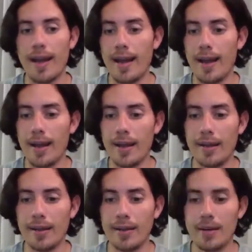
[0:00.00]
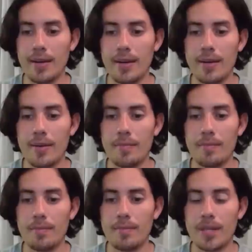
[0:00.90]

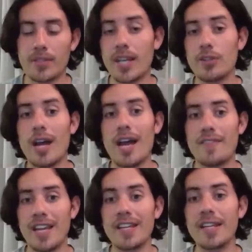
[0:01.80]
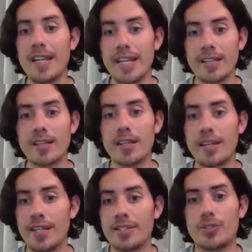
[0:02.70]
because I don't have any link in
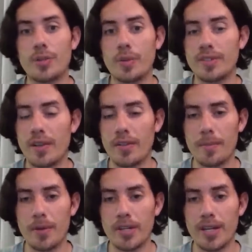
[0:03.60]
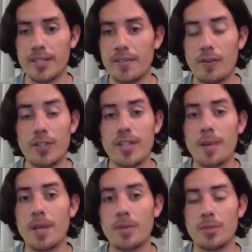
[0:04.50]
history with South America. It's the first
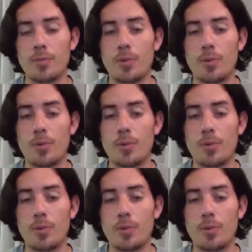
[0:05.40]
time I was